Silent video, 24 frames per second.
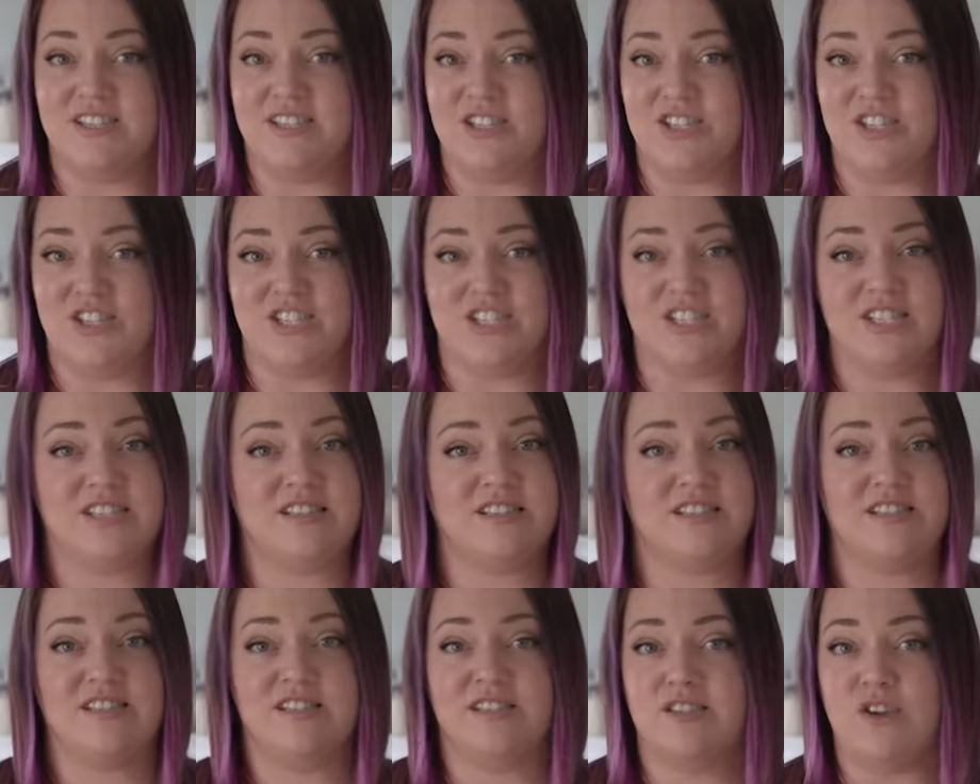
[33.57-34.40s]
It's
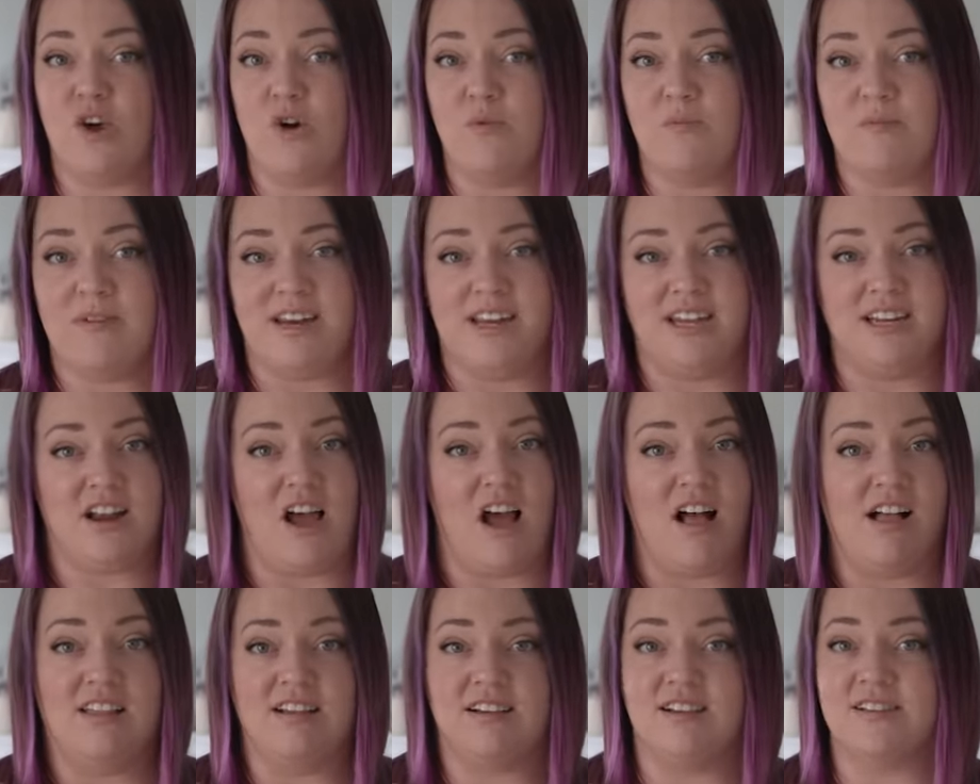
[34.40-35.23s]
just so many
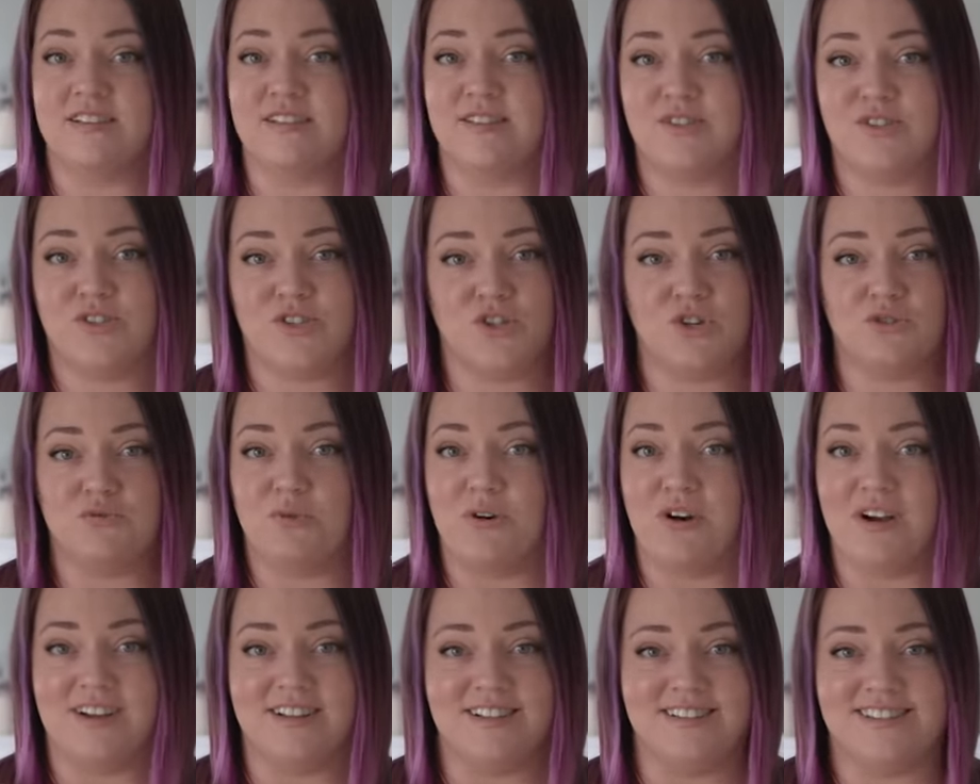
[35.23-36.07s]
dollars
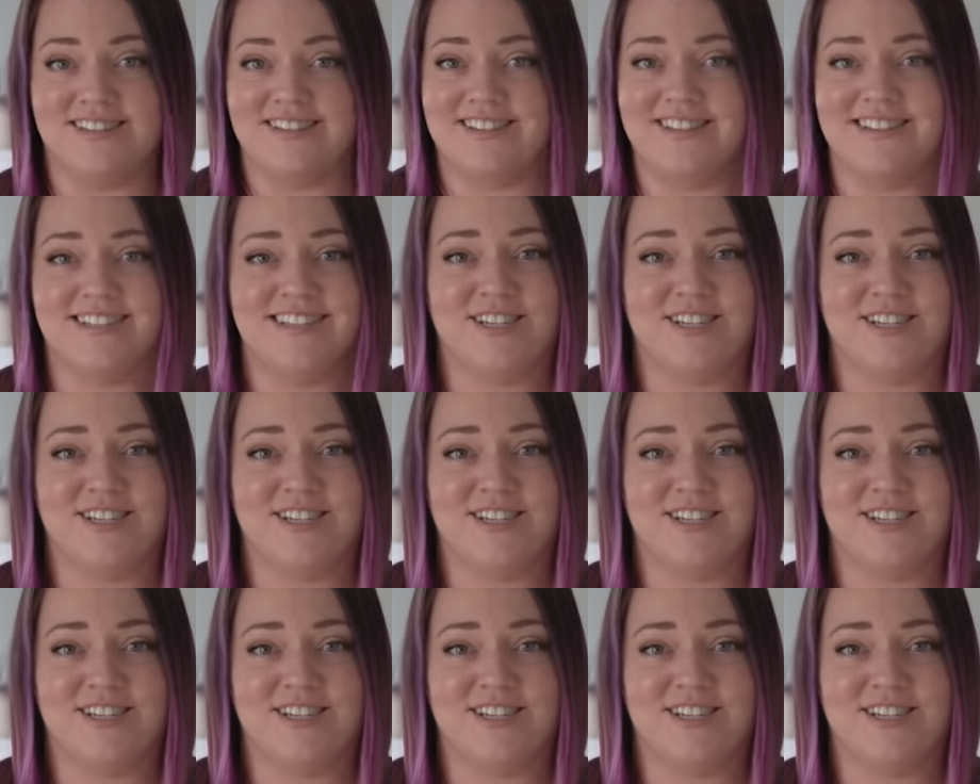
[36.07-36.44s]
towards